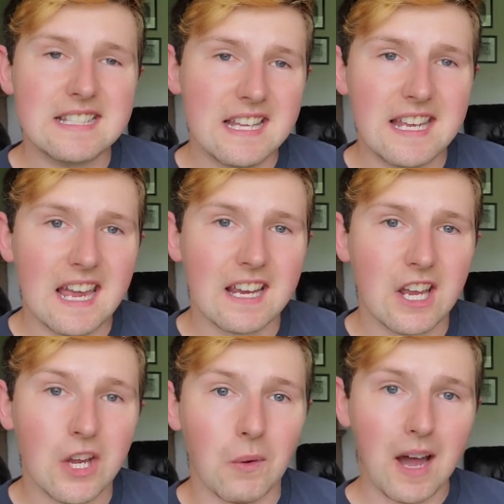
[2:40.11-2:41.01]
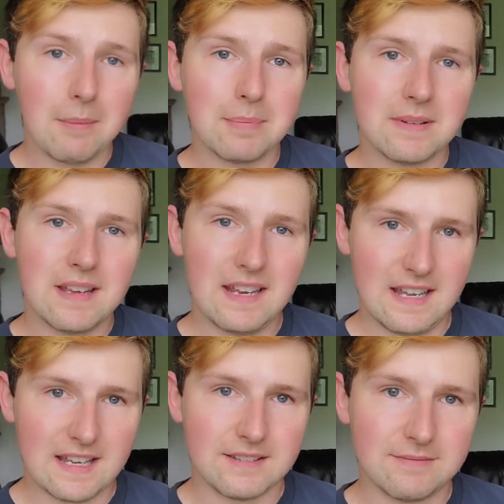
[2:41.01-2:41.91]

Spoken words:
the neck go up and in.